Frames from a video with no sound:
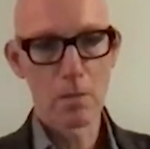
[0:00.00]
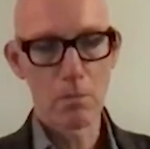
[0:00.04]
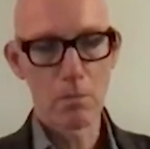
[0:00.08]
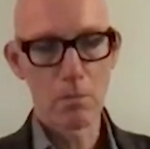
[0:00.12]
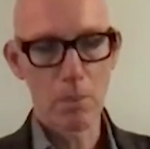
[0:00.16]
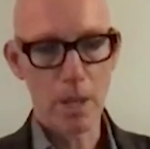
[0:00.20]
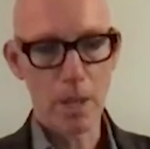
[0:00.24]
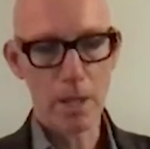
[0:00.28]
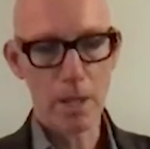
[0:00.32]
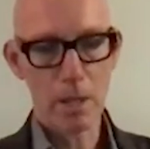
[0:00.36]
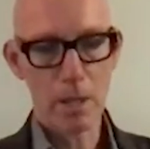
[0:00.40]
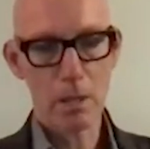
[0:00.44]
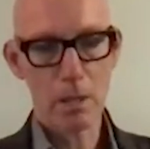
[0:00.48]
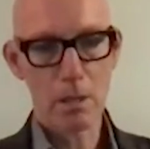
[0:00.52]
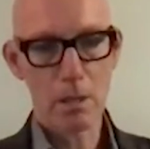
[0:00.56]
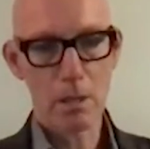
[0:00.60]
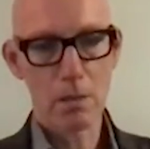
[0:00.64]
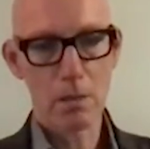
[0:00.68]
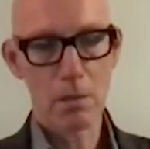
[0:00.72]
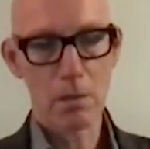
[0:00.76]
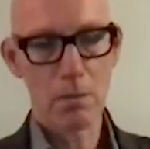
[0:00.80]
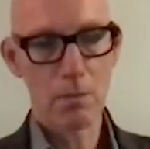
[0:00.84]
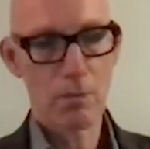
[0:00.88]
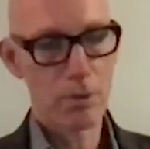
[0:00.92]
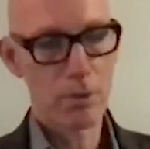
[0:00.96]
make
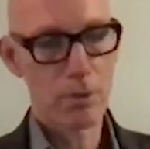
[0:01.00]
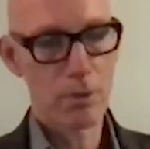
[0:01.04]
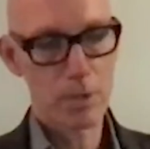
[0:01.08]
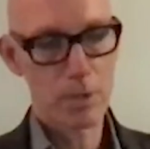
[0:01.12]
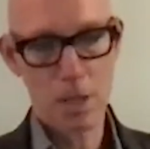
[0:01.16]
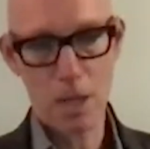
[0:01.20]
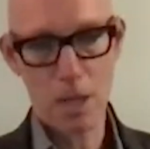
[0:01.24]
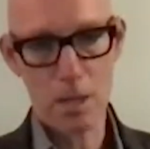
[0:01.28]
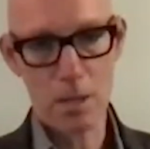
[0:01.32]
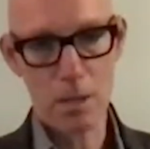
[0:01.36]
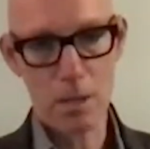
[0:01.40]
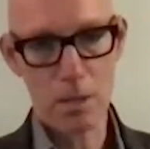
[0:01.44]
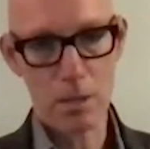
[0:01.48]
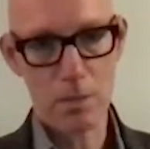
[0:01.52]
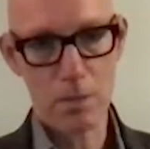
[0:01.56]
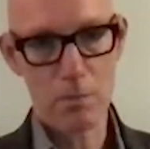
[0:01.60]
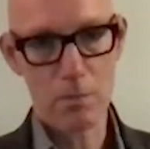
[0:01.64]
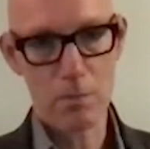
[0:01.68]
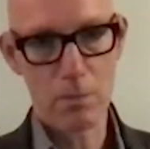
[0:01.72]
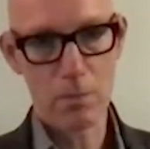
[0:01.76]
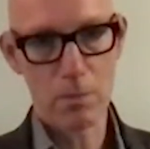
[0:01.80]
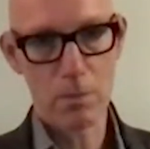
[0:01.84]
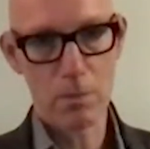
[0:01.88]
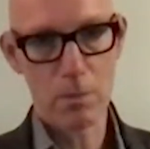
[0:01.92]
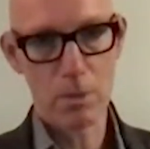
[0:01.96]
for, say, the
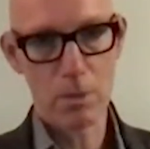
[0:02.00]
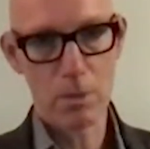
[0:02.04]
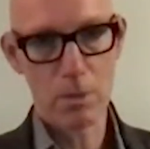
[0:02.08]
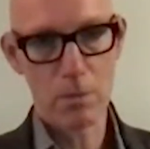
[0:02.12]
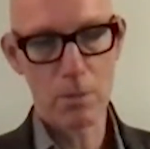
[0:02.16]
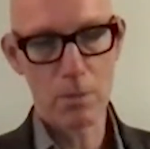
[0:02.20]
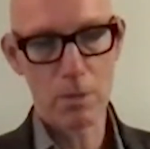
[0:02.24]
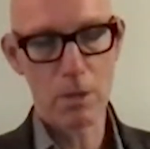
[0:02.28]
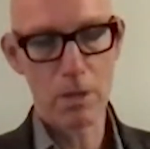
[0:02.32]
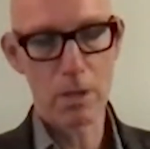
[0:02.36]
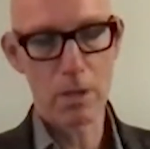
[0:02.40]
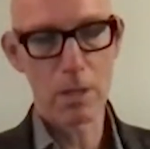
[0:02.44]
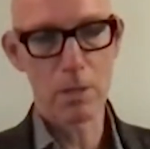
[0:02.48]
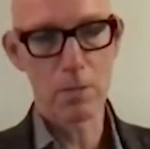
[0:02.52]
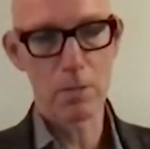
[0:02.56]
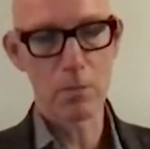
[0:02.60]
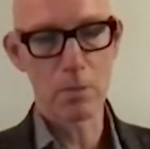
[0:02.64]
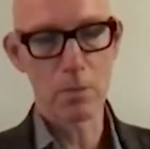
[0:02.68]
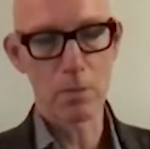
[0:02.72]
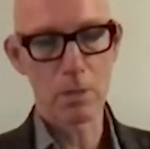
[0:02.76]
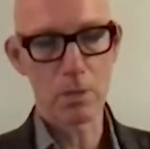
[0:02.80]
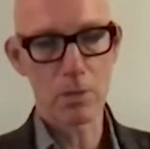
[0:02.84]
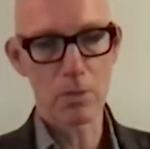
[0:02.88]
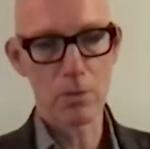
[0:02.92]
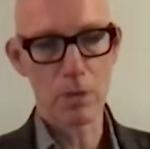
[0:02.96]
American
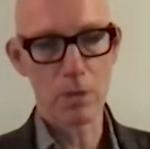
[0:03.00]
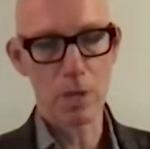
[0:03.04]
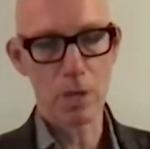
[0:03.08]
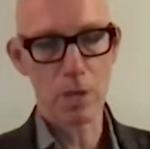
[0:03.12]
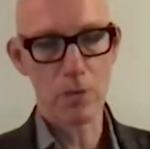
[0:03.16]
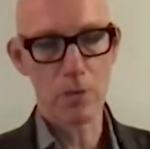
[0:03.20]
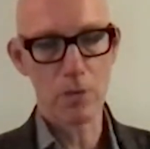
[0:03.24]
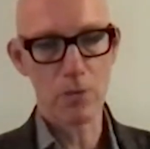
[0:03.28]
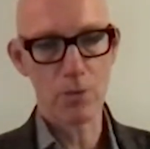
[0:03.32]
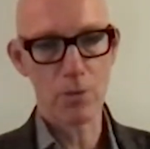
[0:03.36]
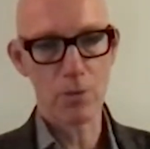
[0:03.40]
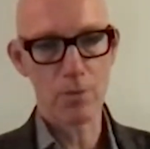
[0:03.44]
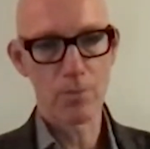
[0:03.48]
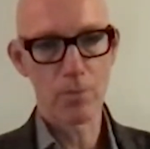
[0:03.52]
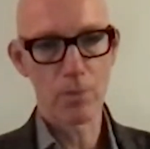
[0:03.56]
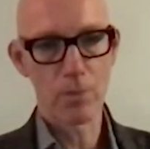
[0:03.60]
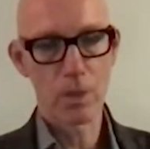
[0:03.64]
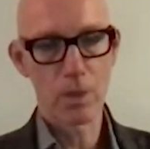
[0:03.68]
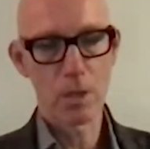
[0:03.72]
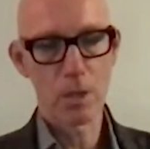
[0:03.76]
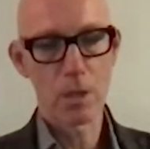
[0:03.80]
administration